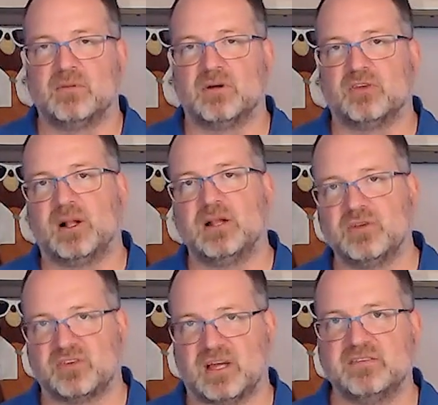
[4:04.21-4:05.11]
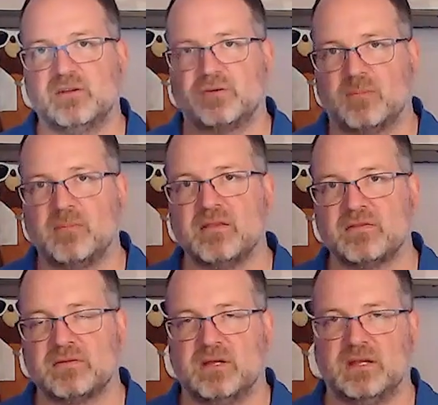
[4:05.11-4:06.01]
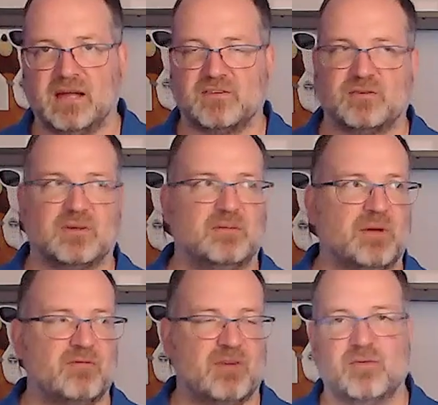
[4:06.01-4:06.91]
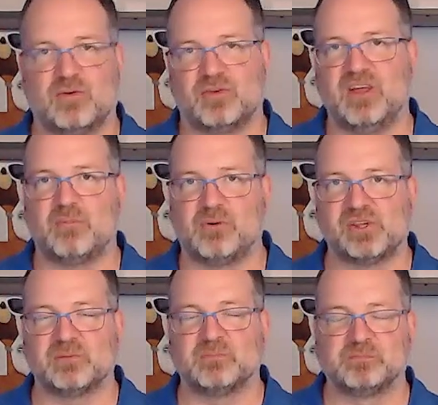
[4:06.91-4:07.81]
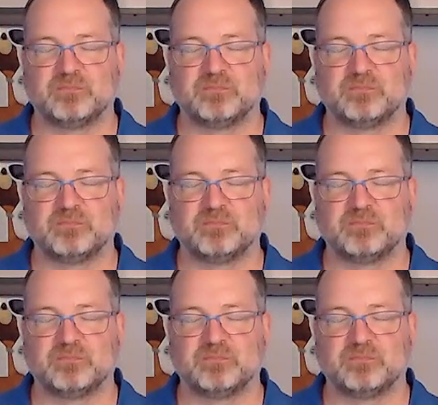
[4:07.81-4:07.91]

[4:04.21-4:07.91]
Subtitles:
Because while you're discussing this for months, and I had this in my very first data project,